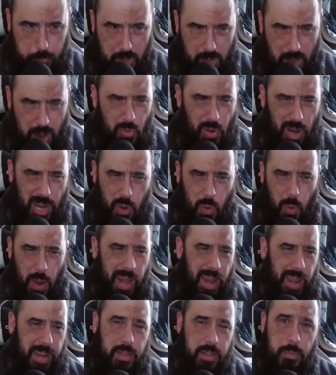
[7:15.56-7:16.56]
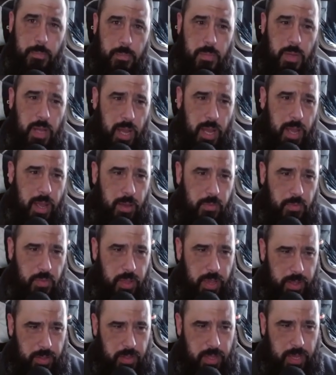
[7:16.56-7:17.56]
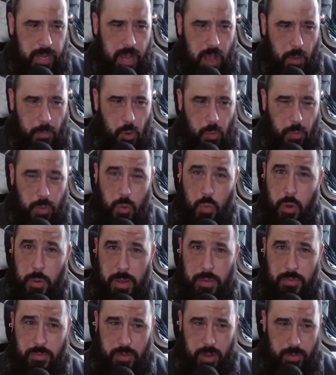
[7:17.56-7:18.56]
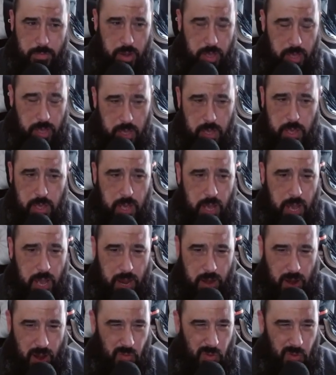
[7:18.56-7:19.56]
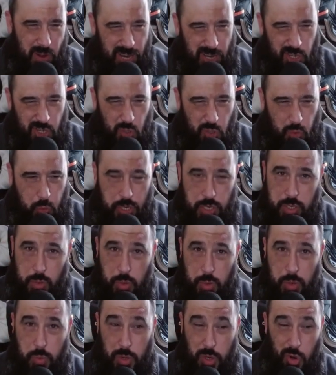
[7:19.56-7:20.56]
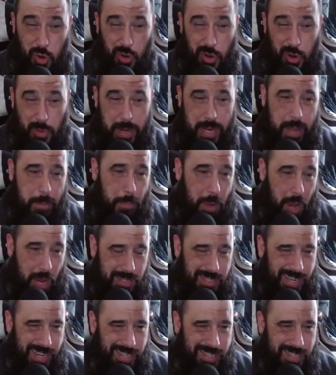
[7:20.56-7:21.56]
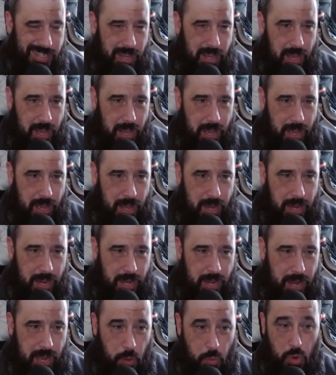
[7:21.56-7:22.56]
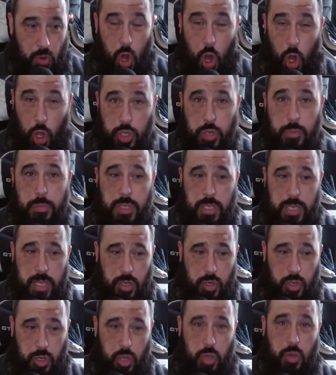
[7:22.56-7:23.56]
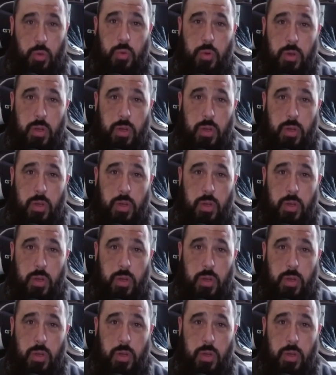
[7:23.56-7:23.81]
really quite like them. They are probably one of my favourite. I really just wish that we would hurry up and get plastics, and then I would 100% do